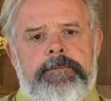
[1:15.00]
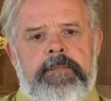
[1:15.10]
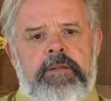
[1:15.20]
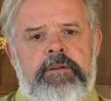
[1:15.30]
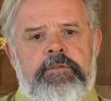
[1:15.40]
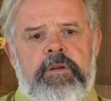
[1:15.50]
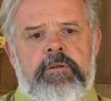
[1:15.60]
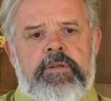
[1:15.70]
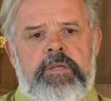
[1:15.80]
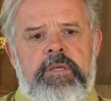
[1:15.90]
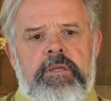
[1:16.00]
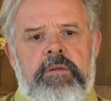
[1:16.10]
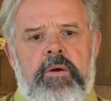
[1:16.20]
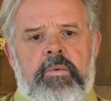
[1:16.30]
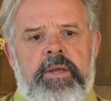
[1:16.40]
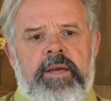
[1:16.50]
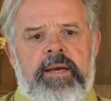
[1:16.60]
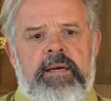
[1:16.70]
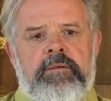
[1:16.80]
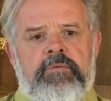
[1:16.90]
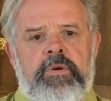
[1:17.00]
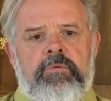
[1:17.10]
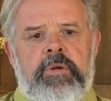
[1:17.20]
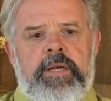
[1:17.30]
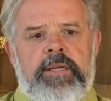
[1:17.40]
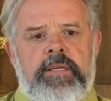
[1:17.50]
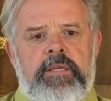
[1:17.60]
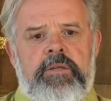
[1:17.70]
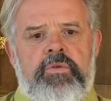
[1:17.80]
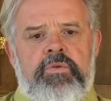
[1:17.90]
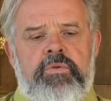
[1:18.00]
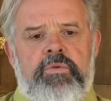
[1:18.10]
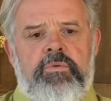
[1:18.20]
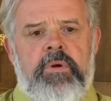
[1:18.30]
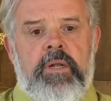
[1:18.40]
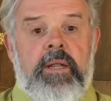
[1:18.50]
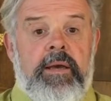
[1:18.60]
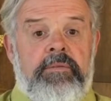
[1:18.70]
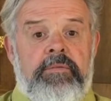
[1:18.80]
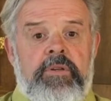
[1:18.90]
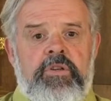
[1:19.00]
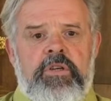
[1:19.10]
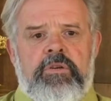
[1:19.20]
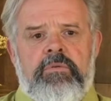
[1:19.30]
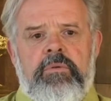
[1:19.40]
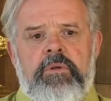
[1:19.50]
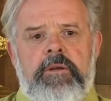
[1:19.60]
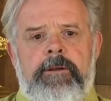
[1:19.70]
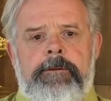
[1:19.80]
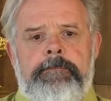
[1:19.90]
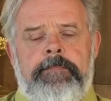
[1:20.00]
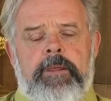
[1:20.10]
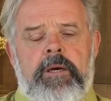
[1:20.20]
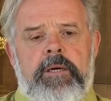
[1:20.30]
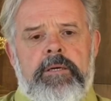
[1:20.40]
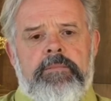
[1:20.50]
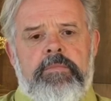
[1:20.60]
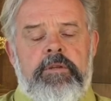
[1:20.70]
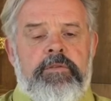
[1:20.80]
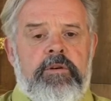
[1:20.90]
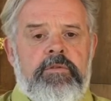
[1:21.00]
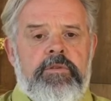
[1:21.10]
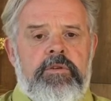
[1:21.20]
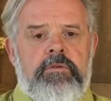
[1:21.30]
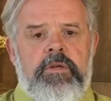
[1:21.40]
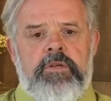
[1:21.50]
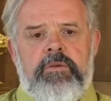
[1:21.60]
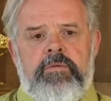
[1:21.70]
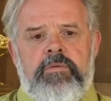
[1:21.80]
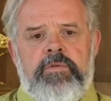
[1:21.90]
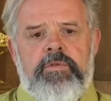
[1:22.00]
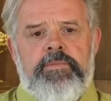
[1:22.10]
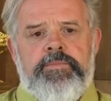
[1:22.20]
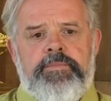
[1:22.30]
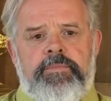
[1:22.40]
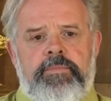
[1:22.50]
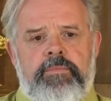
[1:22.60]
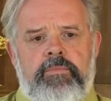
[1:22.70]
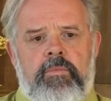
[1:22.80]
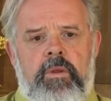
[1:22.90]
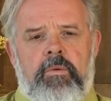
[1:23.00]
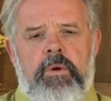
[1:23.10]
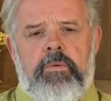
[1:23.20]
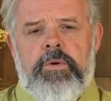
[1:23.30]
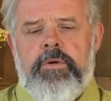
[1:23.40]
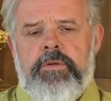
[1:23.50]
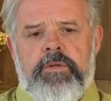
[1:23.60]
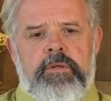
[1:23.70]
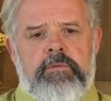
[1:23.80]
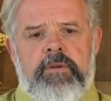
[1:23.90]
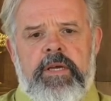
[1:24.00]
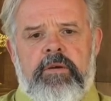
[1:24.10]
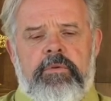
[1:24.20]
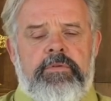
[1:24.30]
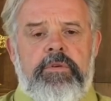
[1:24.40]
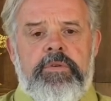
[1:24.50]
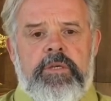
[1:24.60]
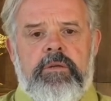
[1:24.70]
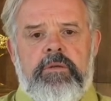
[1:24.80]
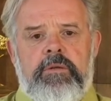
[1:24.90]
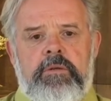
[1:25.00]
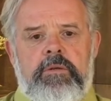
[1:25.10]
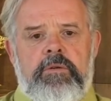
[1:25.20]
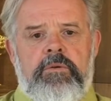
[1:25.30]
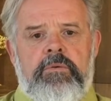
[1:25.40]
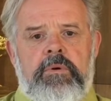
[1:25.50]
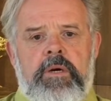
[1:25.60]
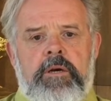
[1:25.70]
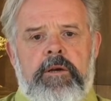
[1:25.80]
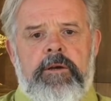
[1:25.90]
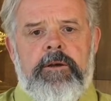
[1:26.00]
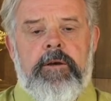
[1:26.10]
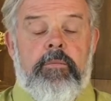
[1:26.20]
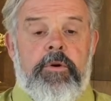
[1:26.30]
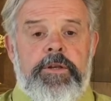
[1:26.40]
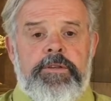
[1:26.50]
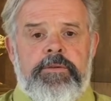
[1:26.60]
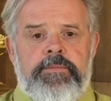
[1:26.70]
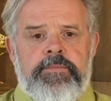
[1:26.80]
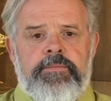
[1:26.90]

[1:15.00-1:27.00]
the difficulty that we have when relating to life in general, difficult situations where we are sort of like refusing to embrace them.